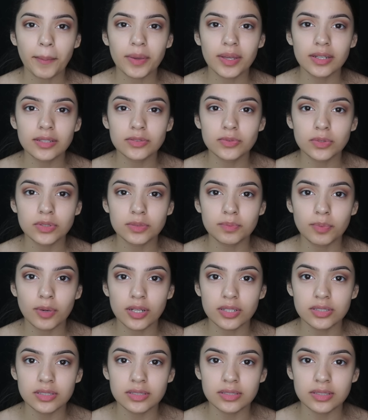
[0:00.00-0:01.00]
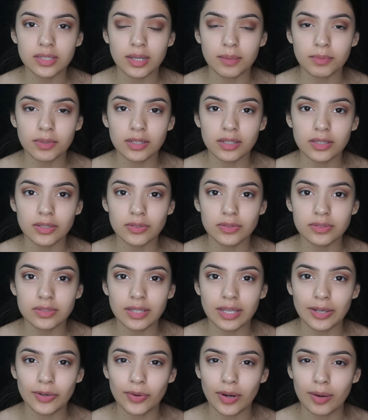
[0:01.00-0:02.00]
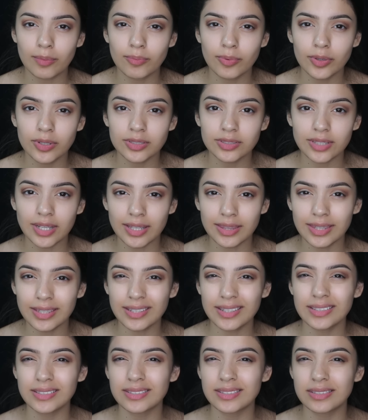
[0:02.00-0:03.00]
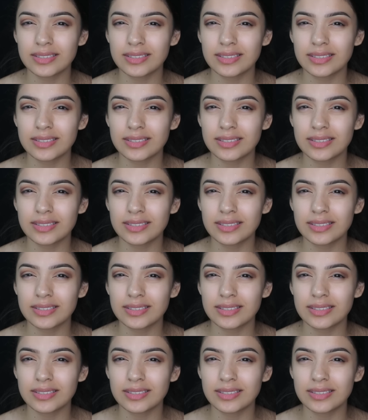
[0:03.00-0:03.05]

I'm going to switch brushes and I'm going to use a crown brush. I think it's